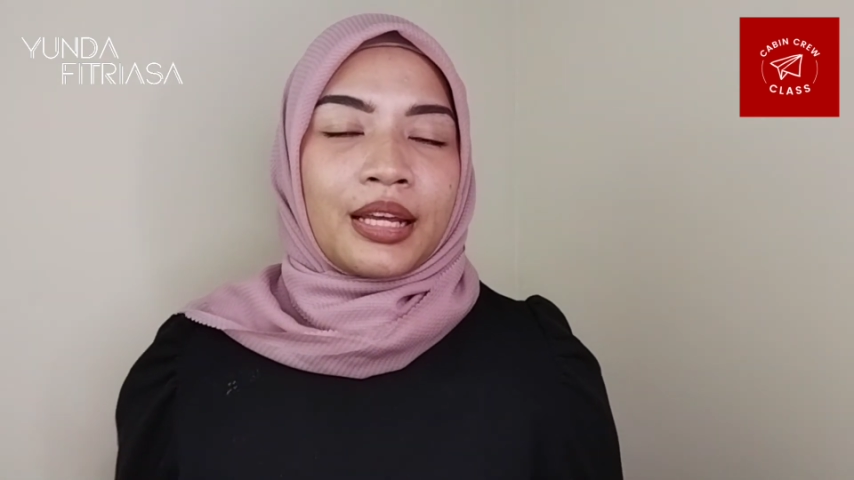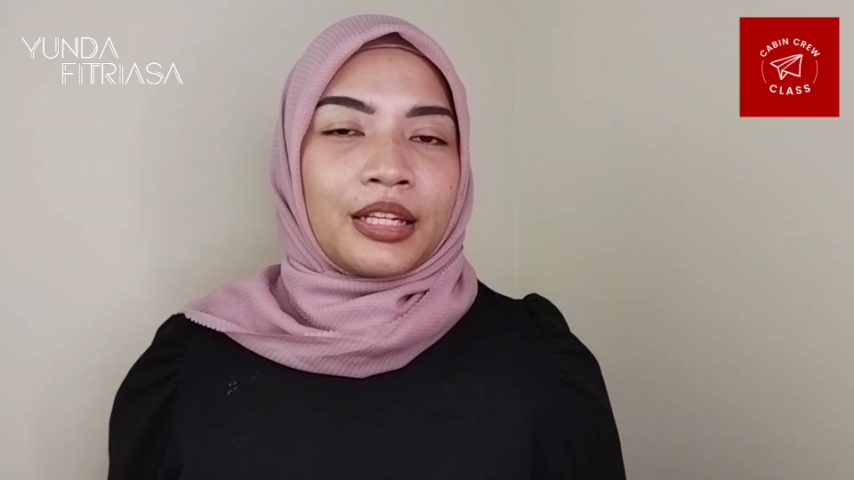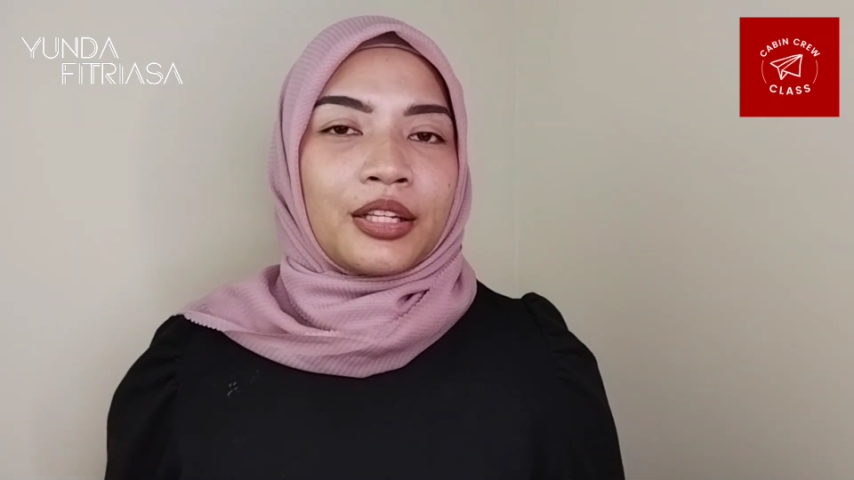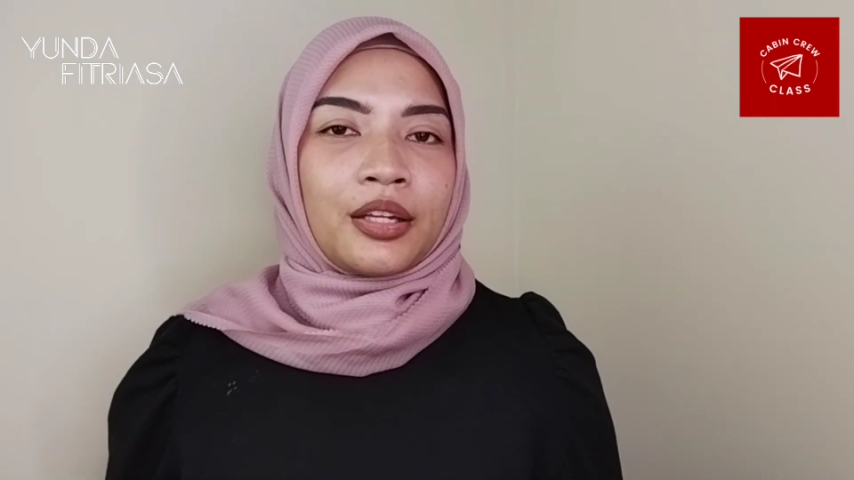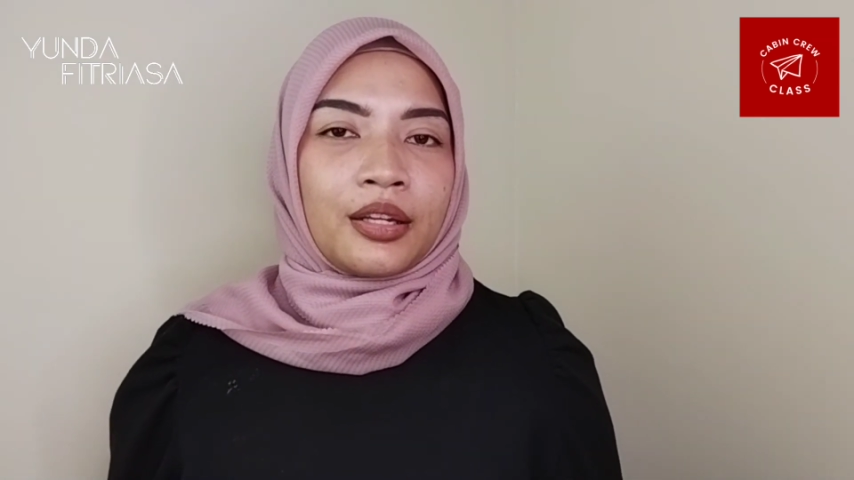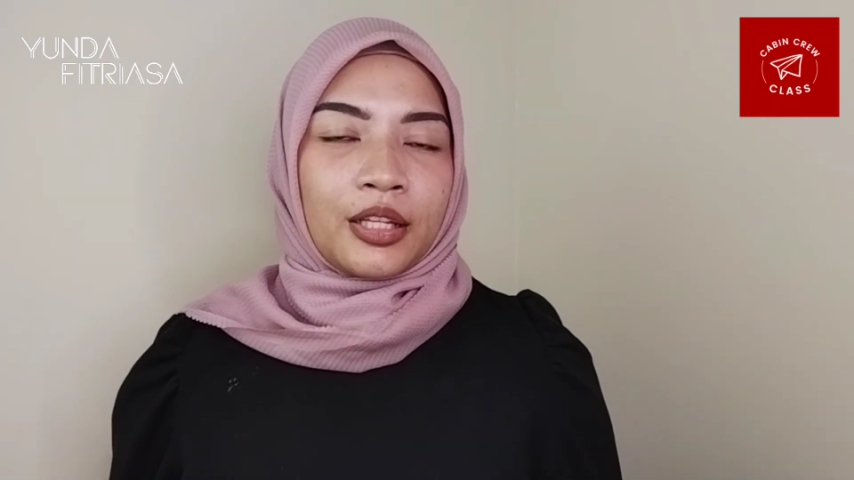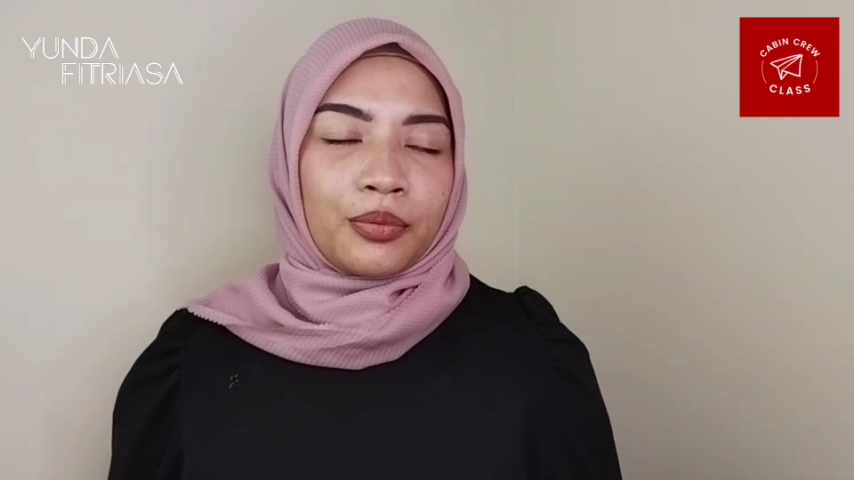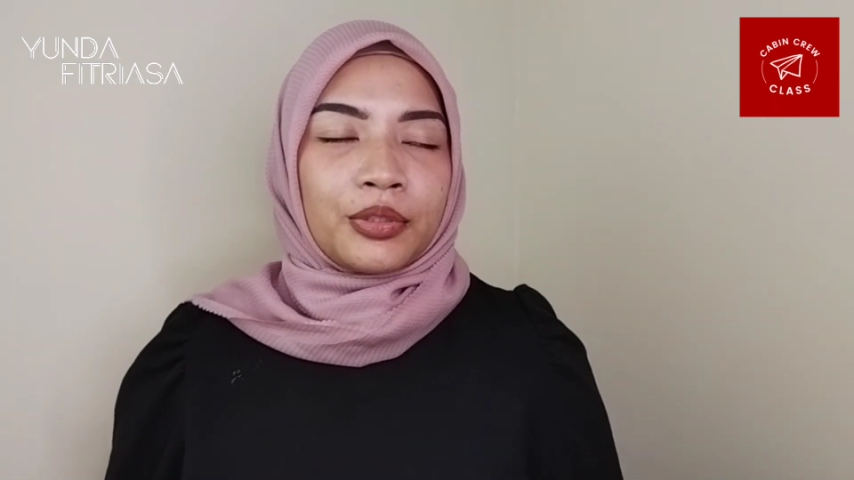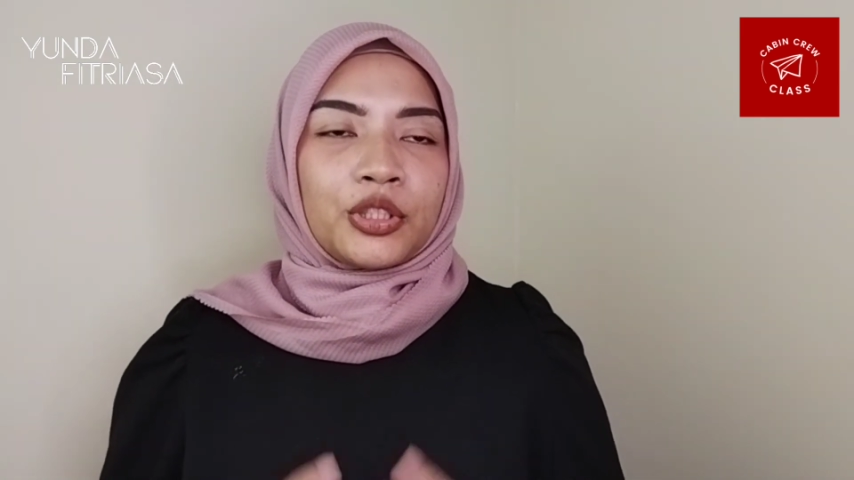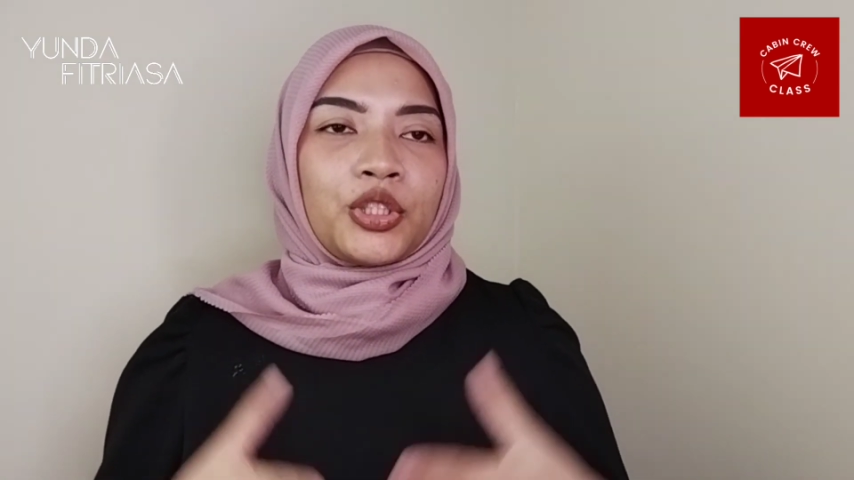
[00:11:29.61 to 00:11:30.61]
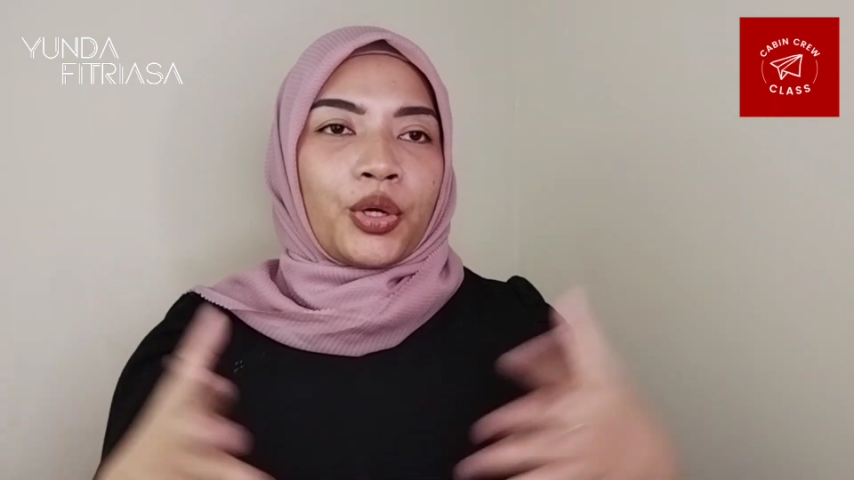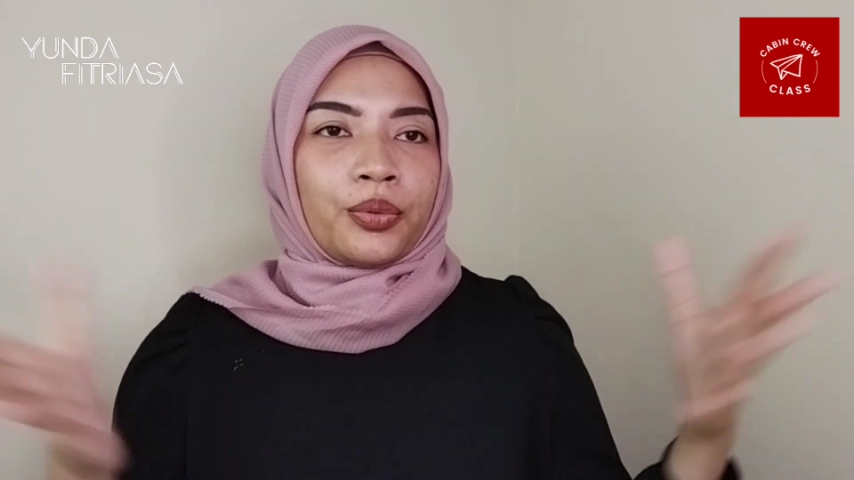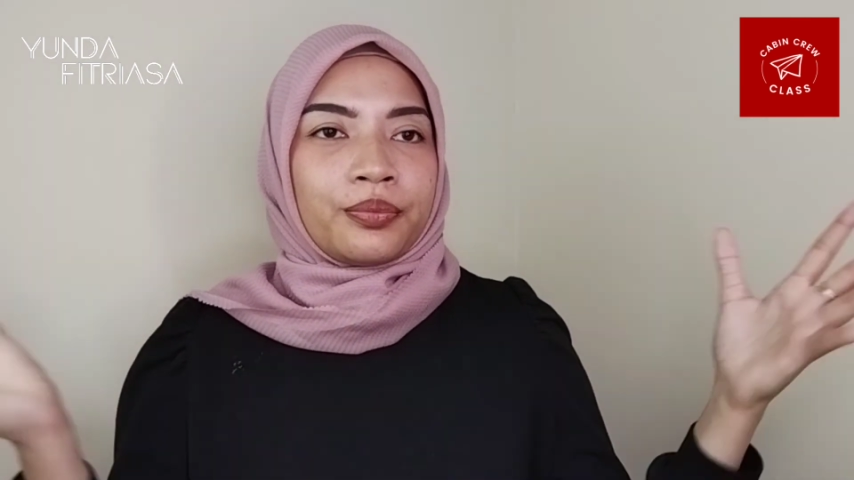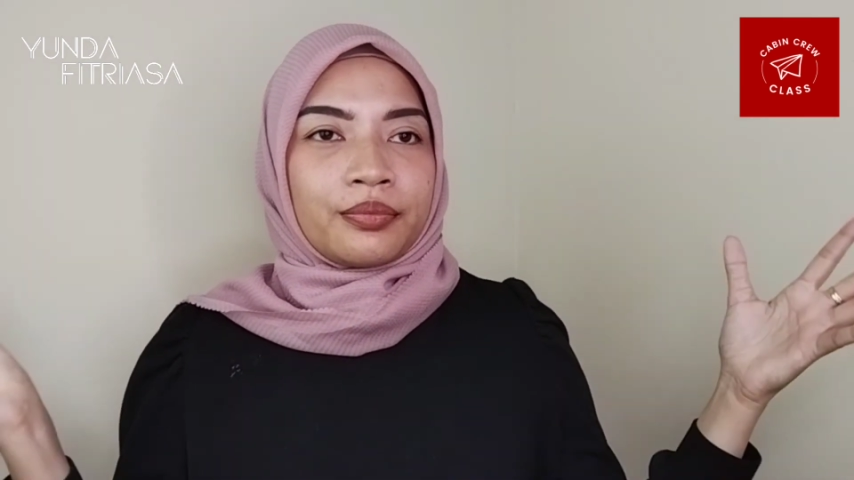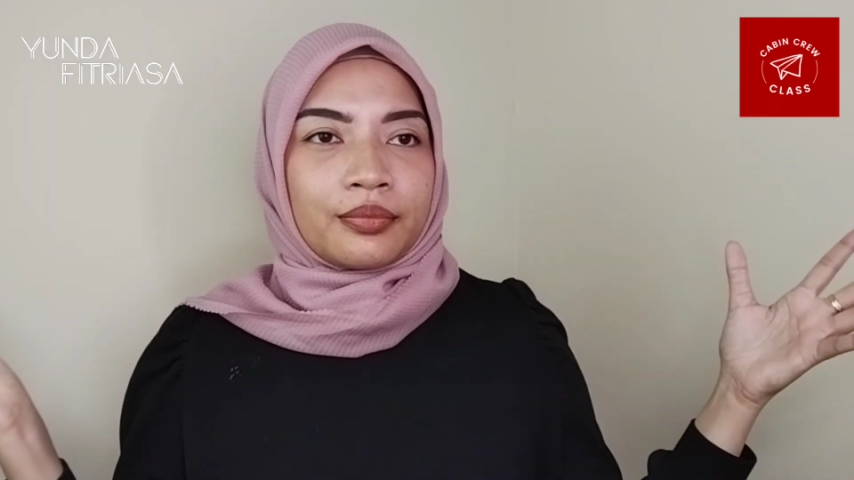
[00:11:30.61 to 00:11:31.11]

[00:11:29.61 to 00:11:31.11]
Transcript: and it will show.